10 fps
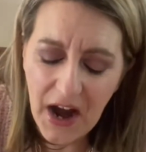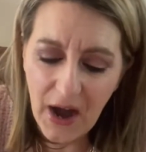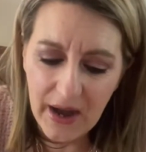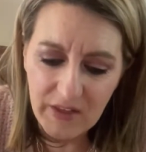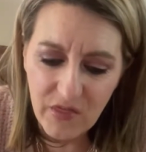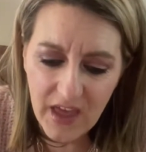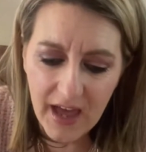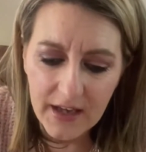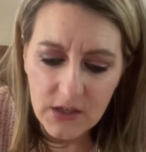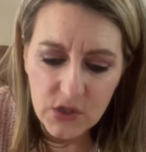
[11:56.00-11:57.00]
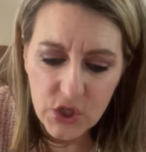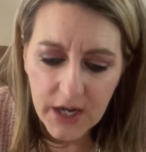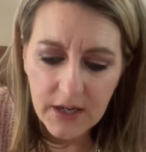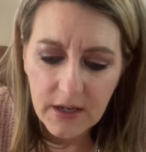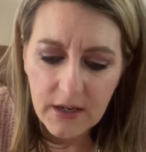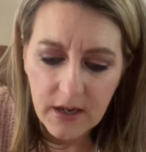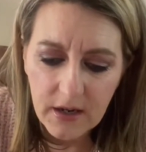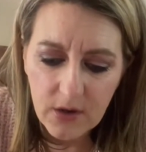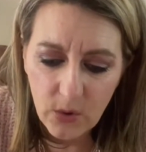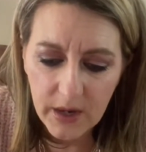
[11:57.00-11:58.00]
All right, that China
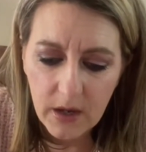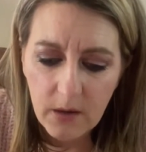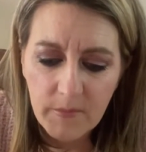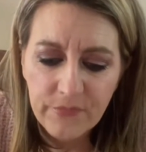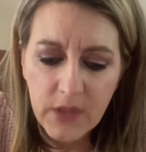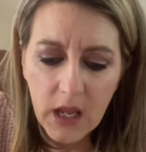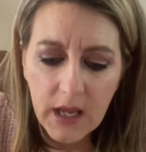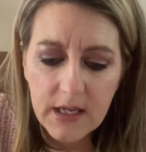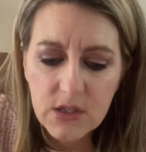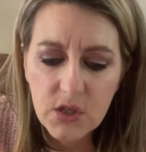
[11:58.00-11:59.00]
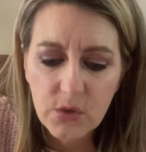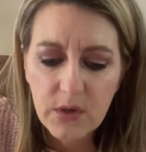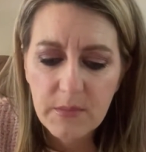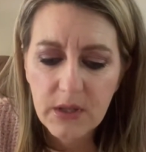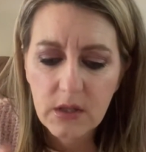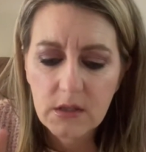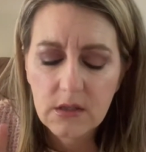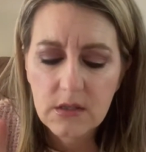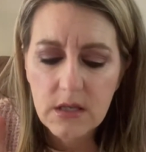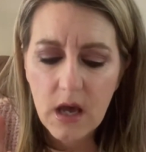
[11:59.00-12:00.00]
oil is three mils.